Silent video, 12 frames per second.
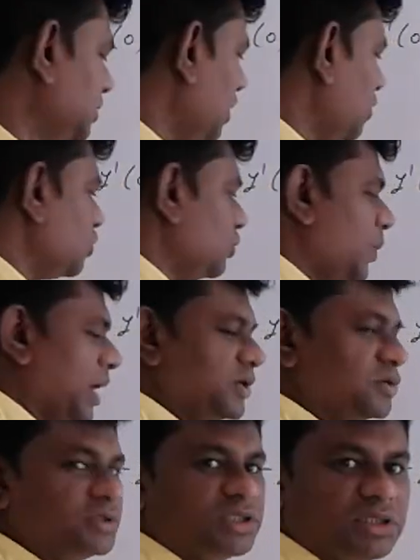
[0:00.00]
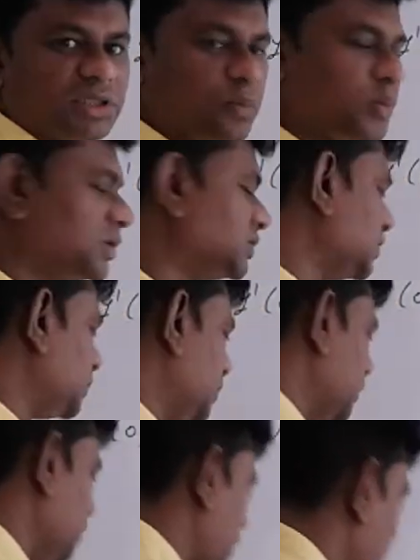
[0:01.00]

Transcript: Now by using the cost shifting